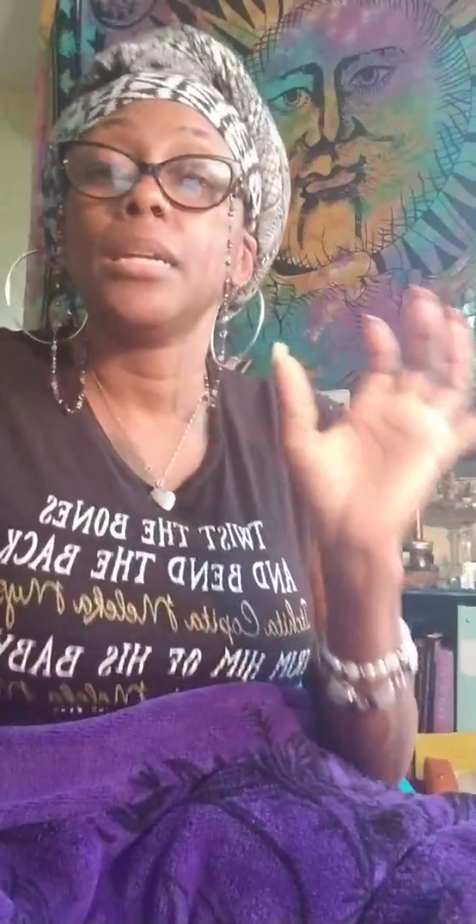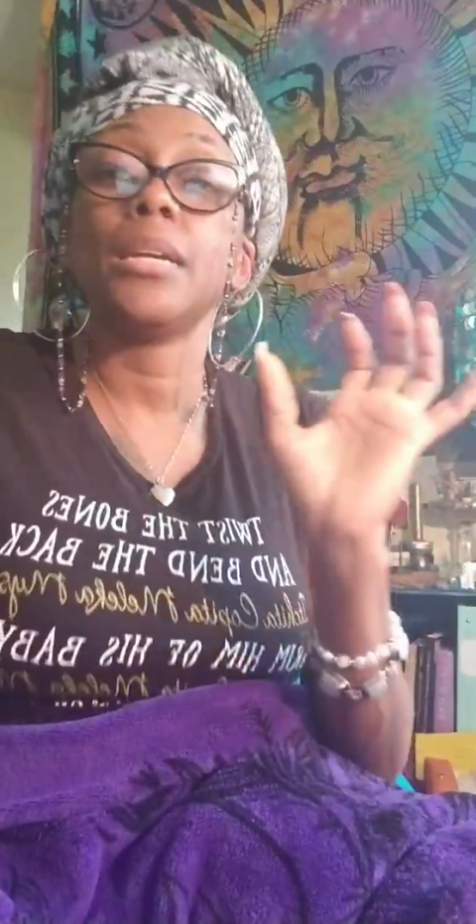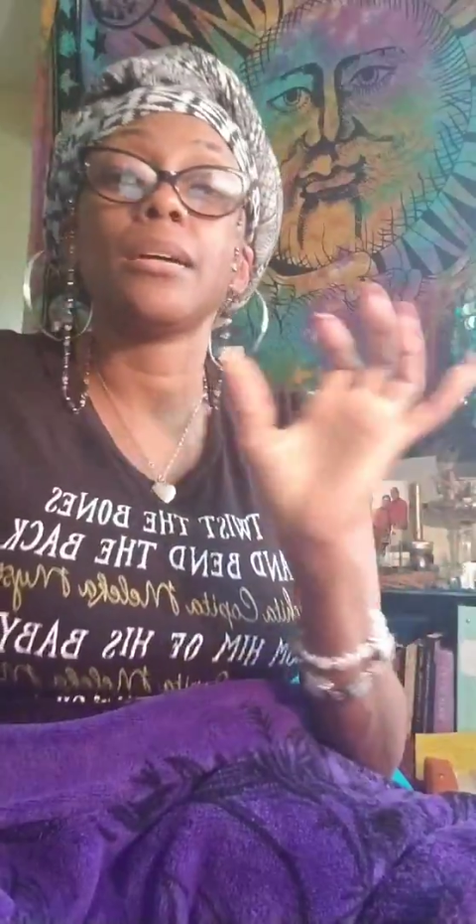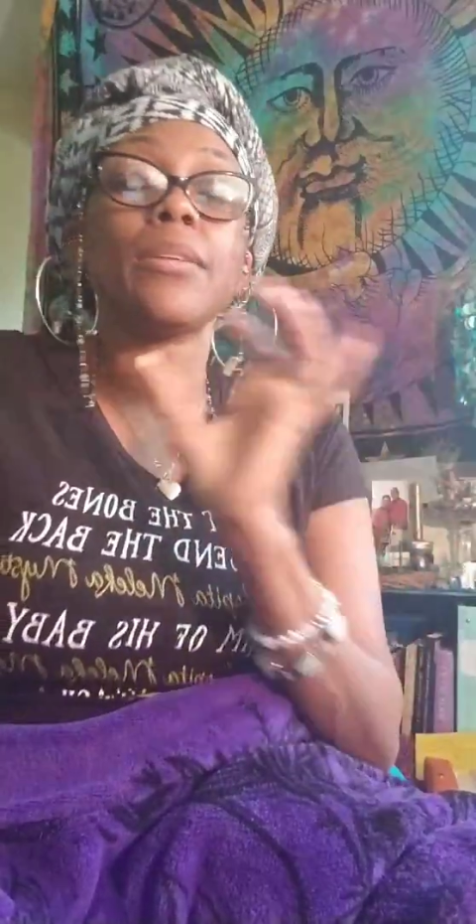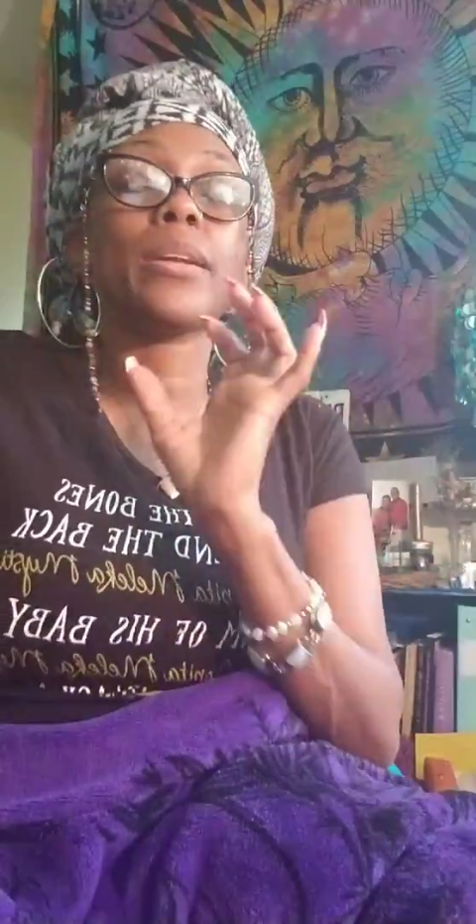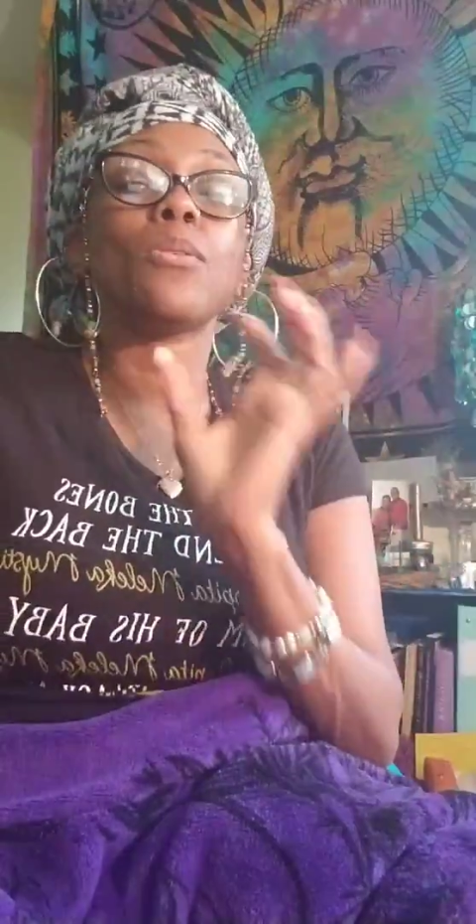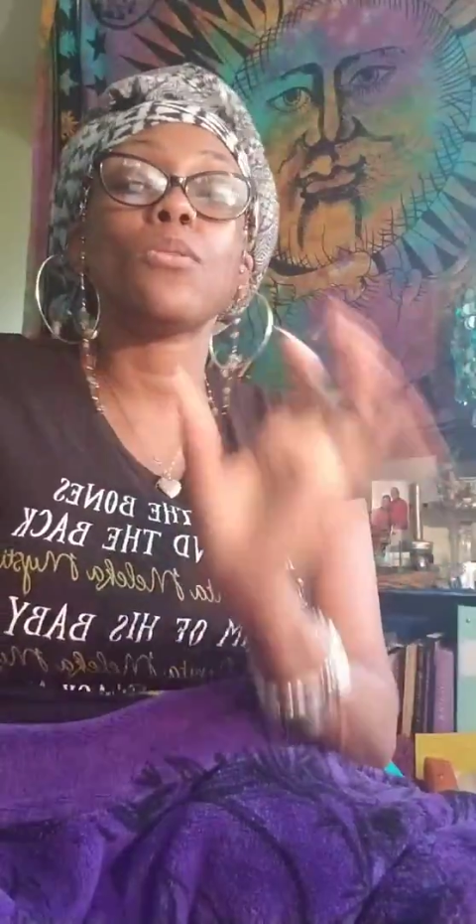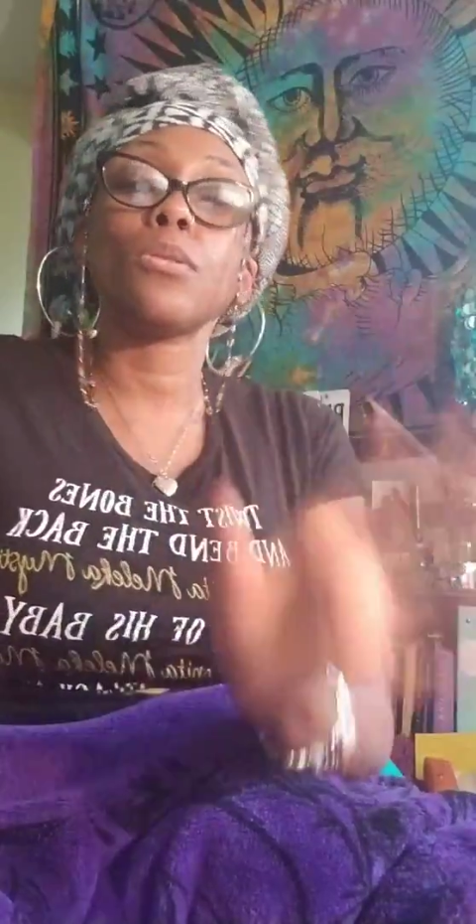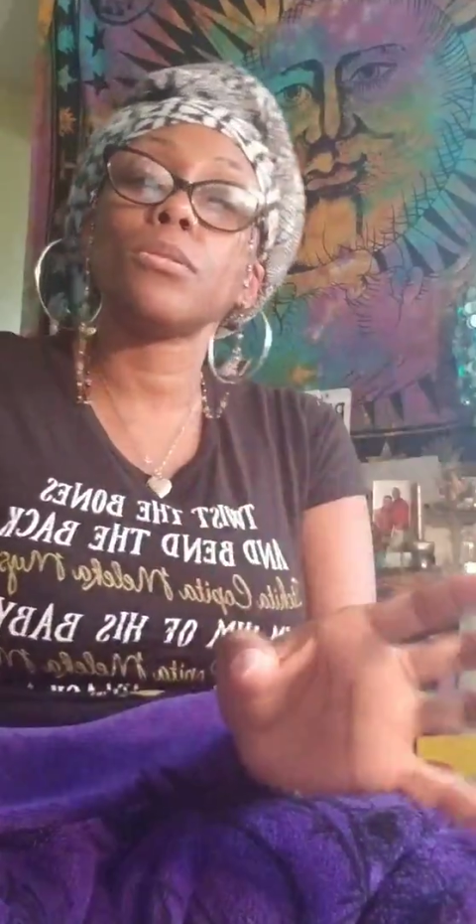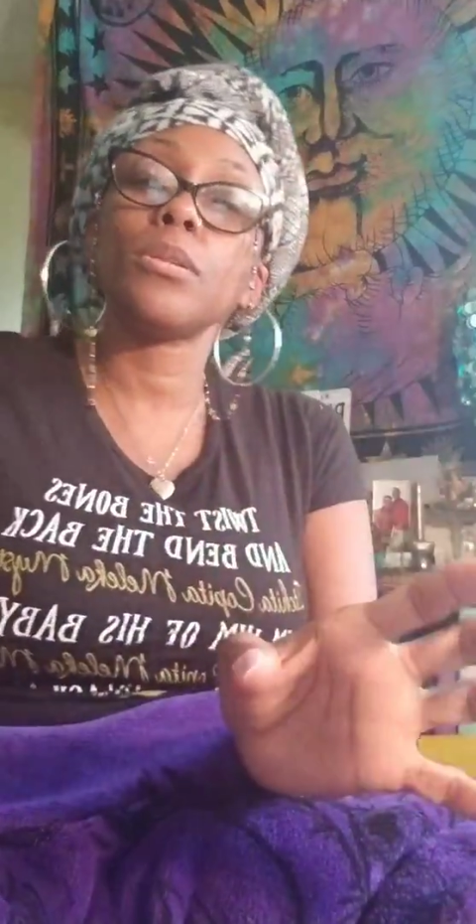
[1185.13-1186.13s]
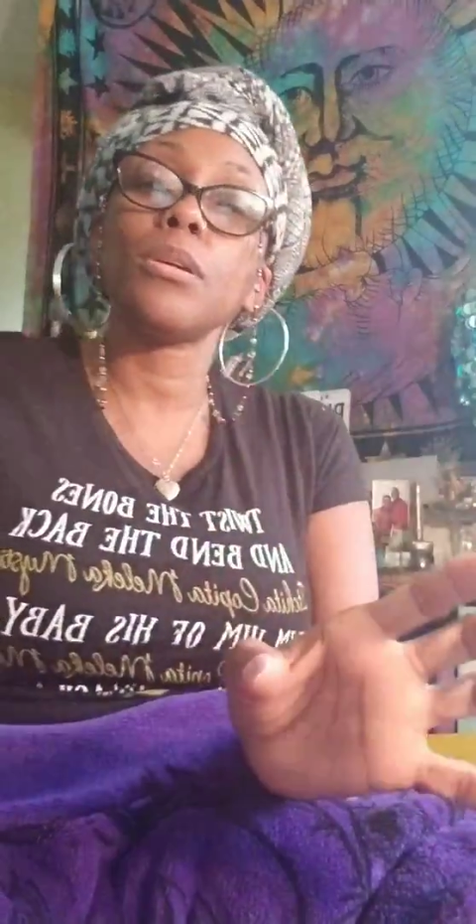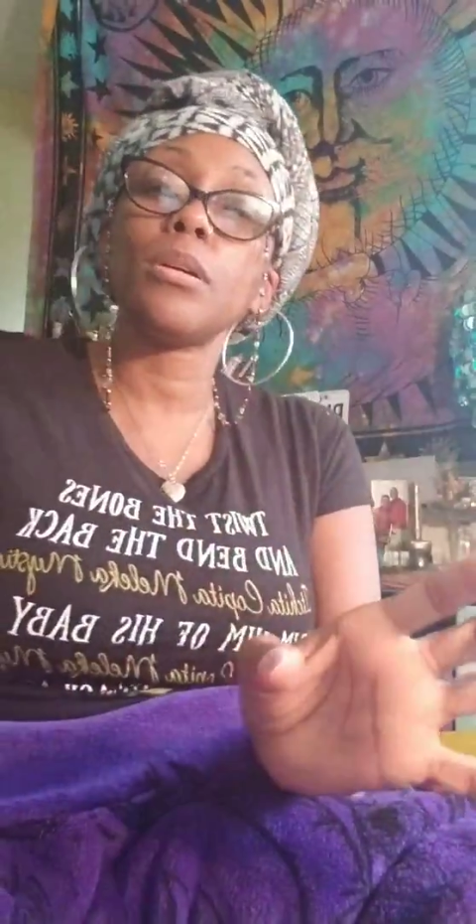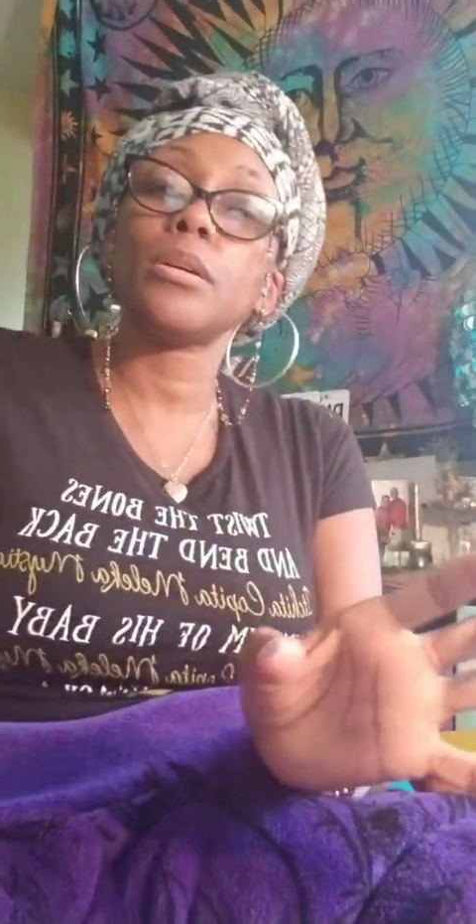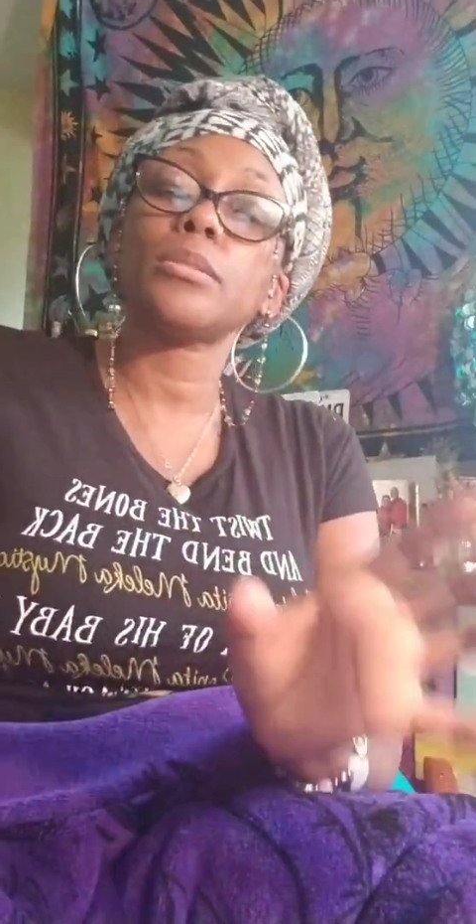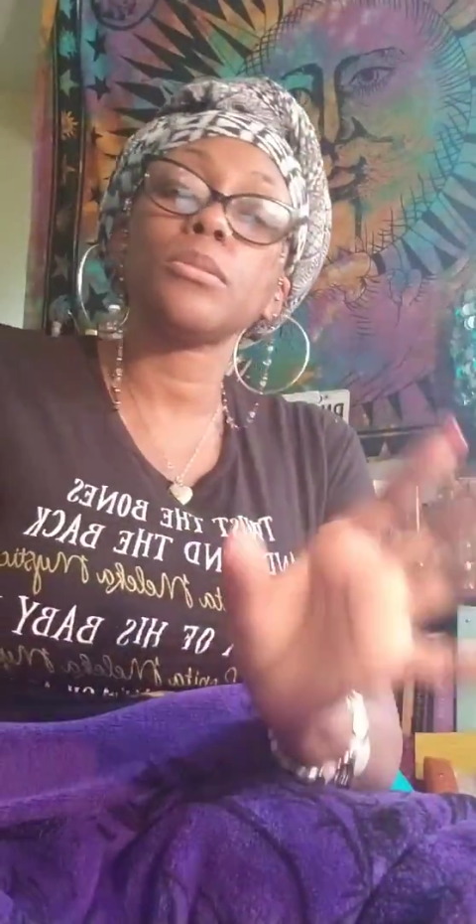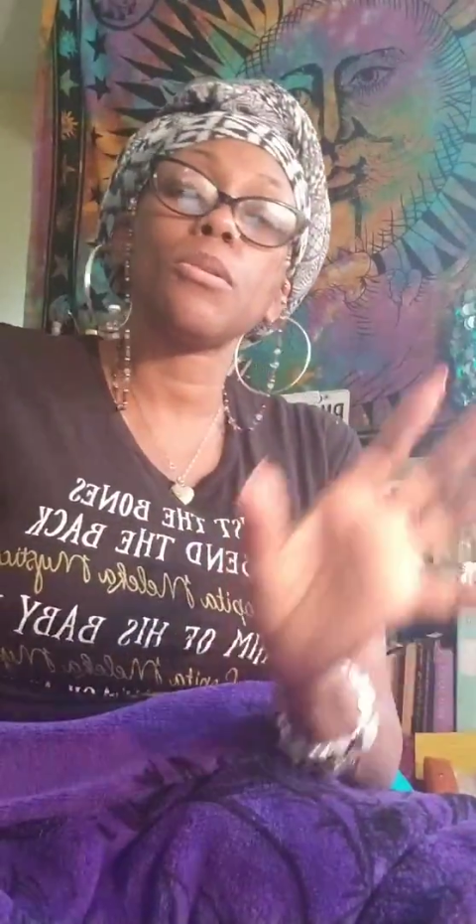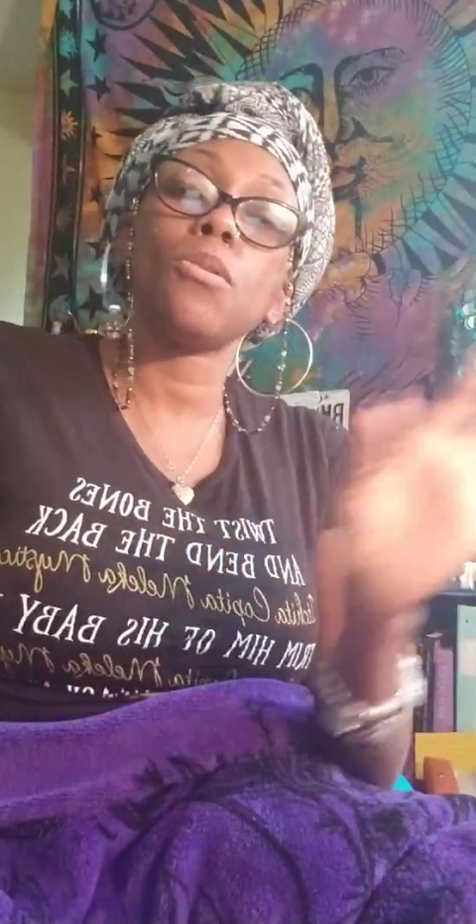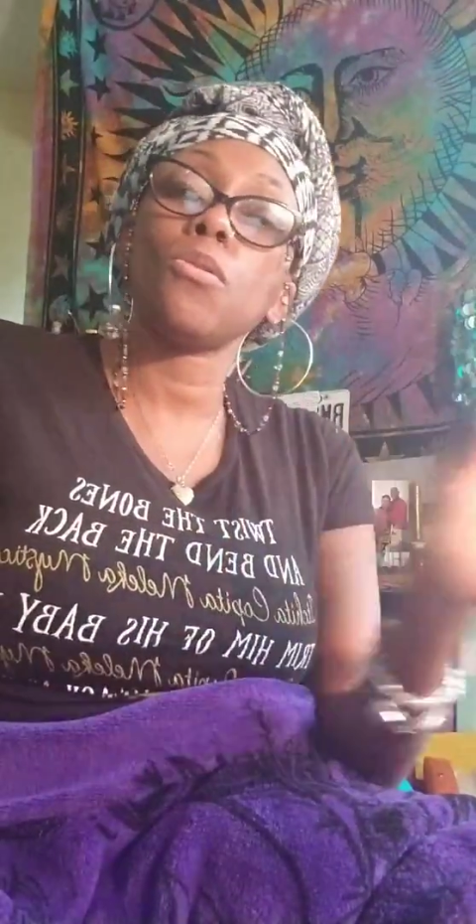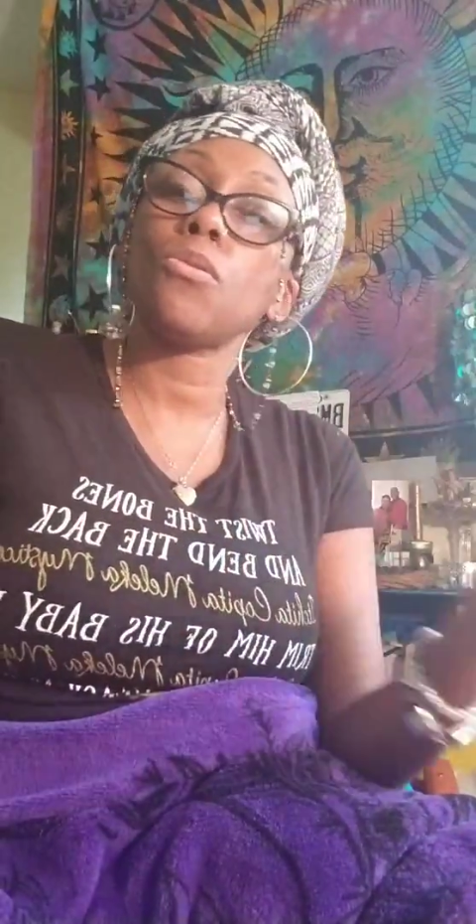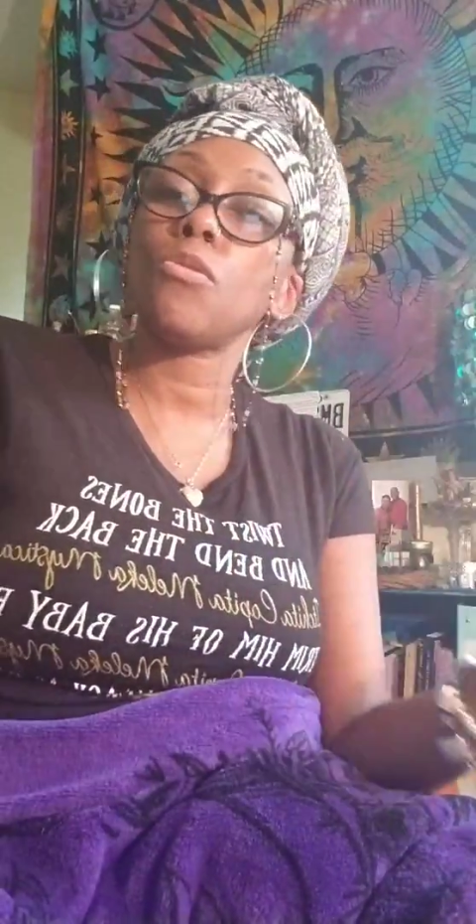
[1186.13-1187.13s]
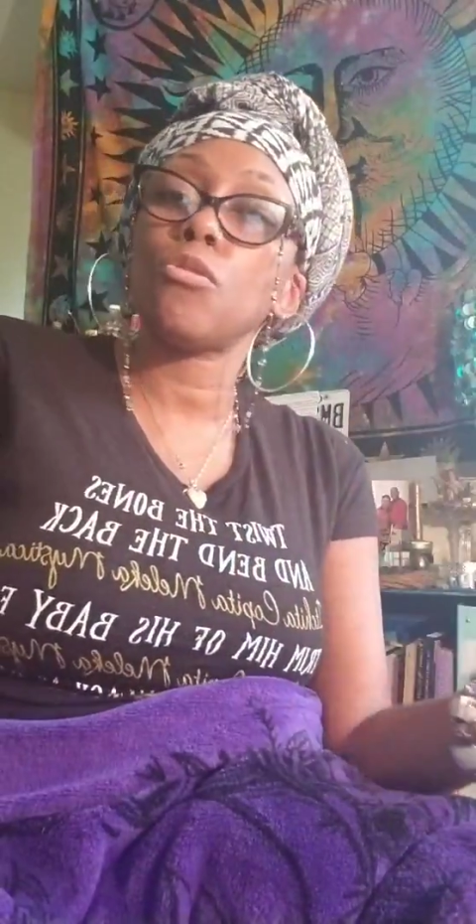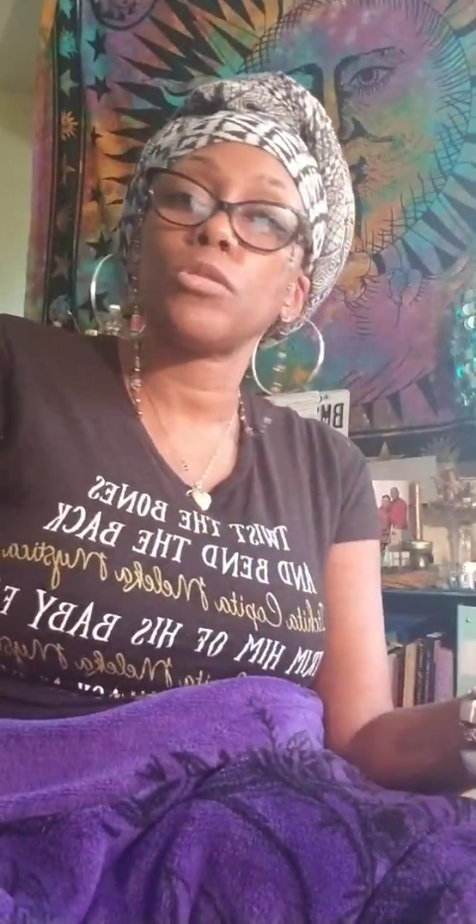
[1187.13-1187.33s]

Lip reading: Now, granted, oracle cards are a whole